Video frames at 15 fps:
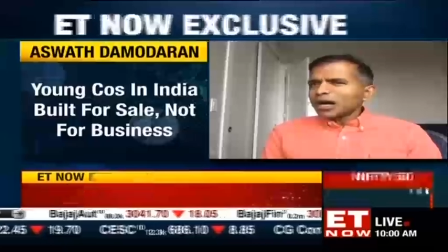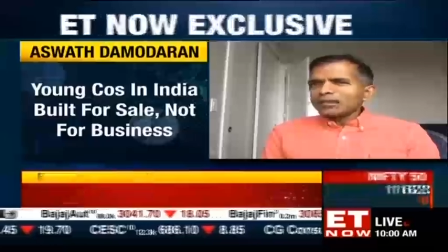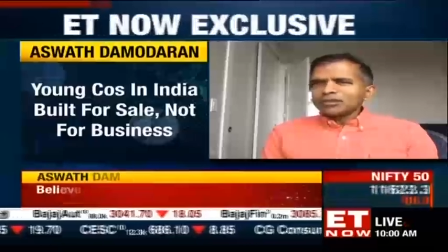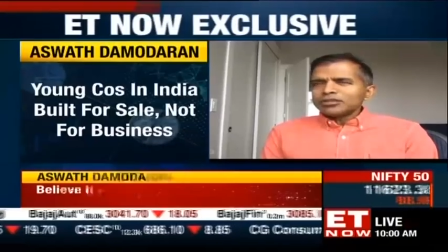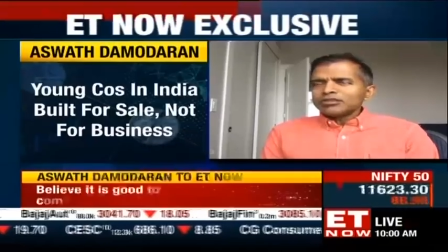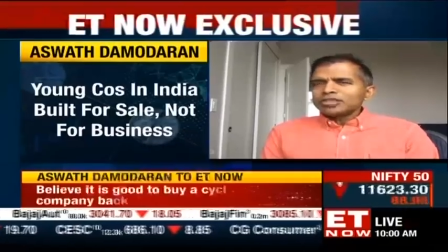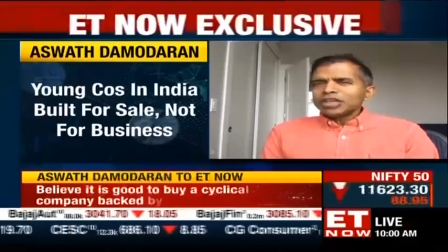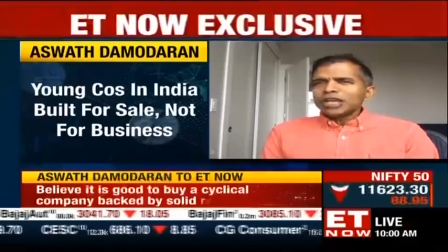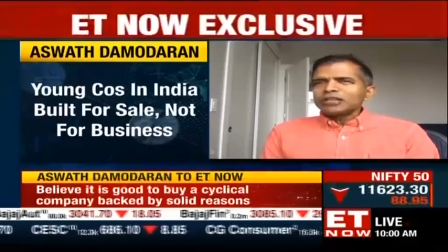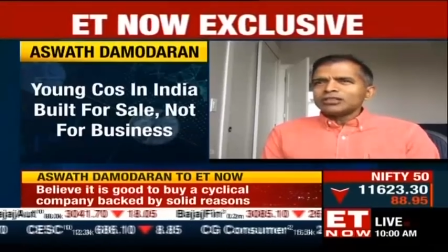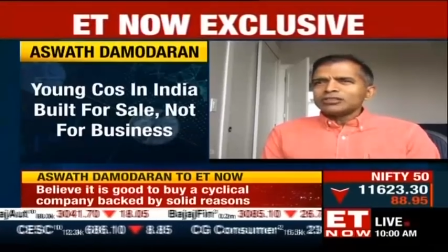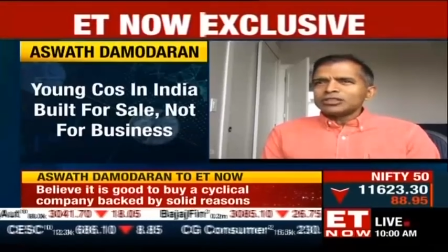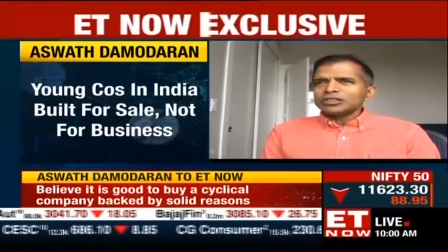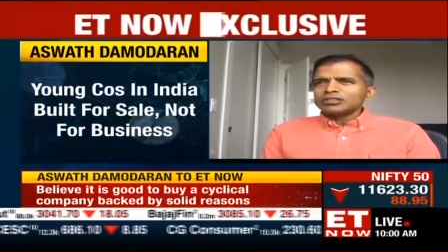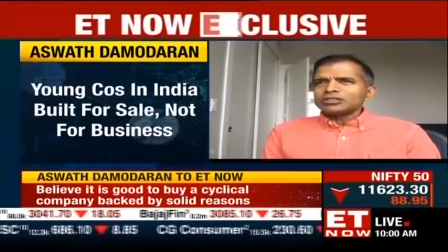other
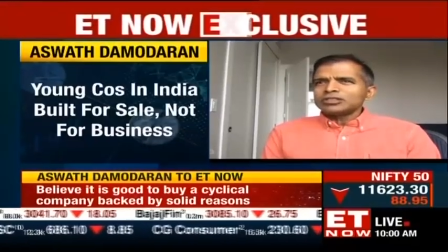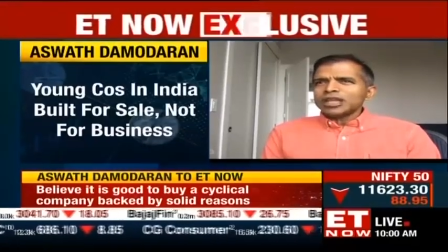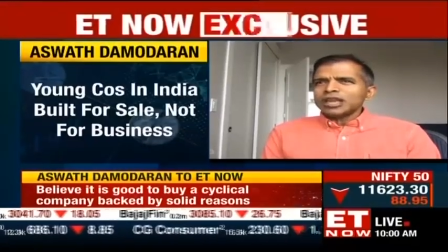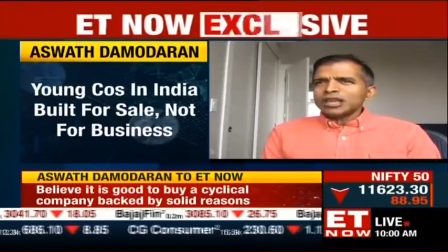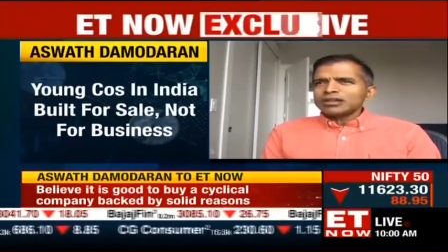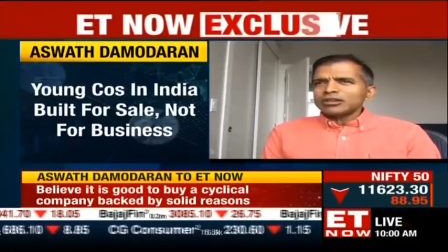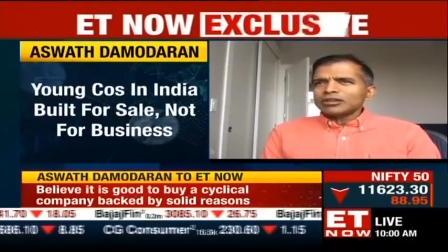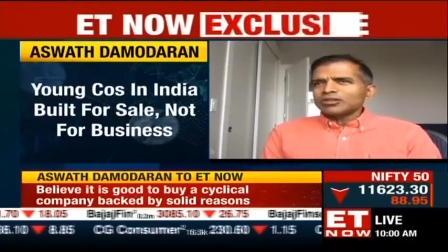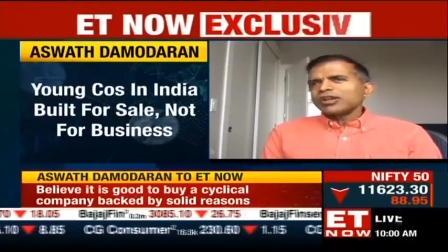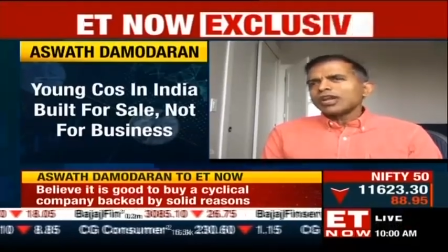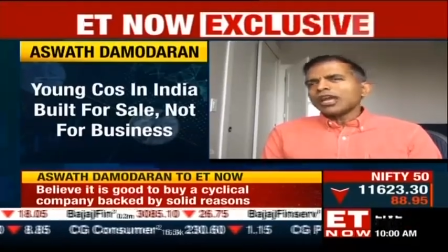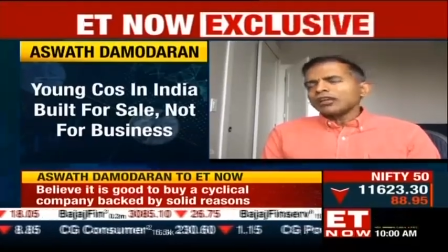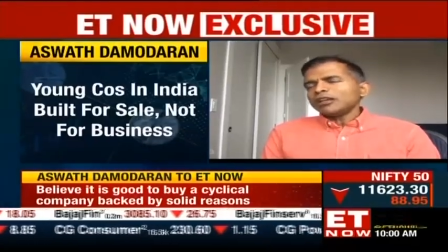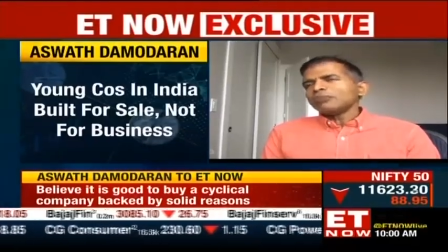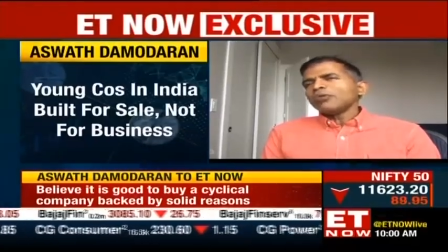changes that
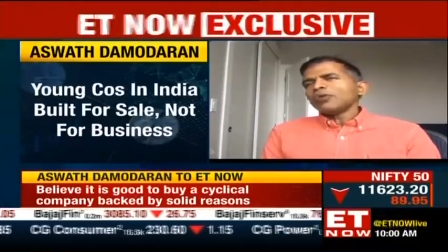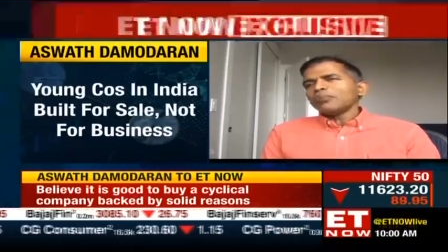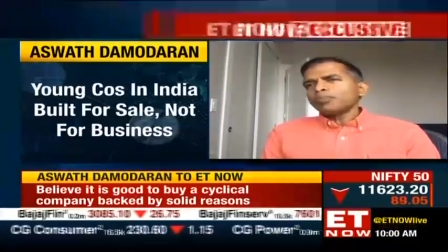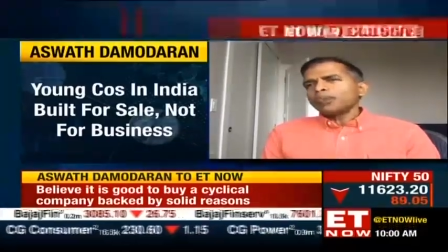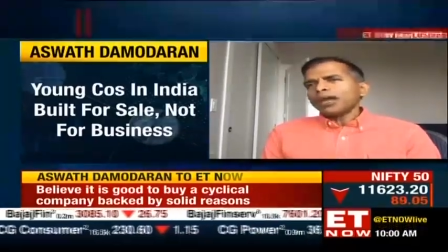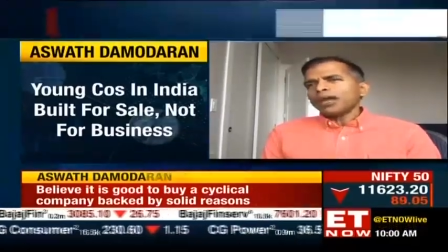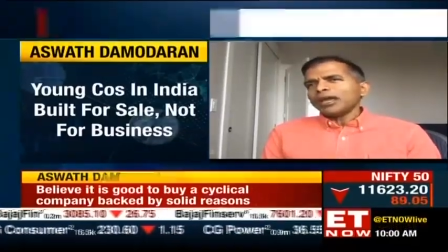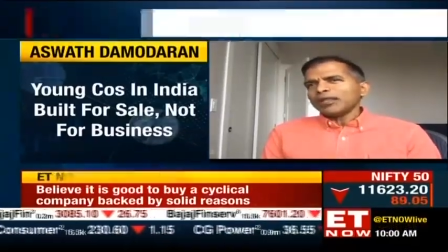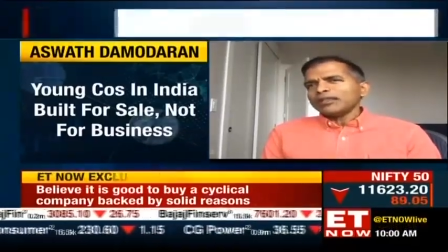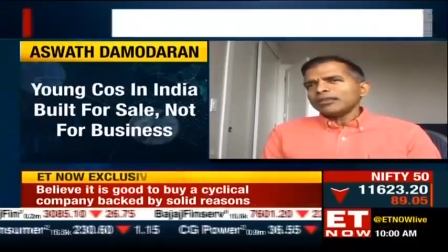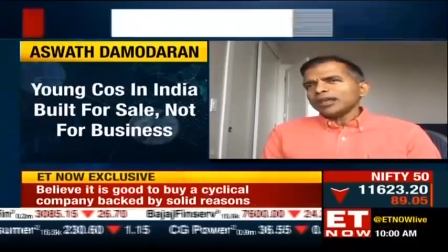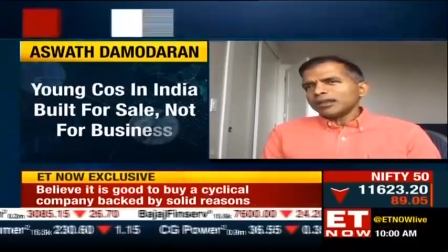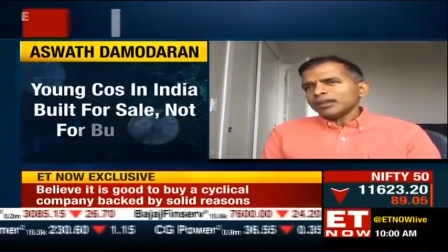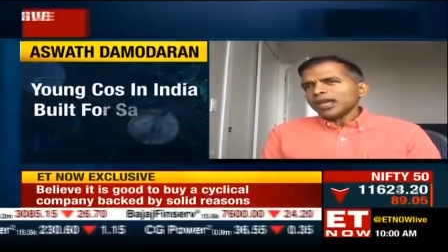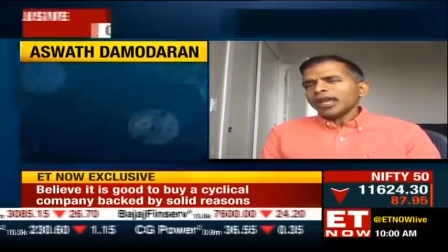created more pain
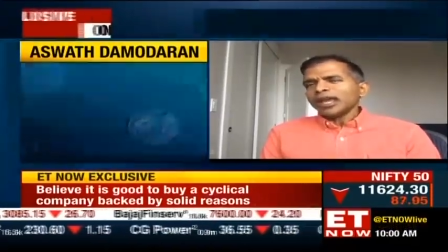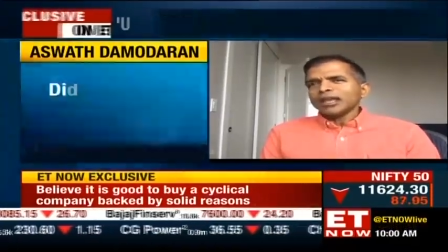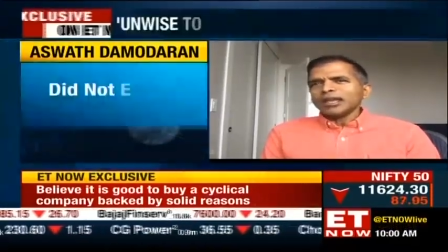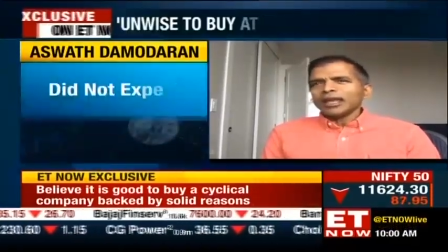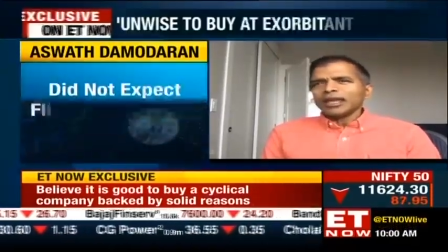than gain,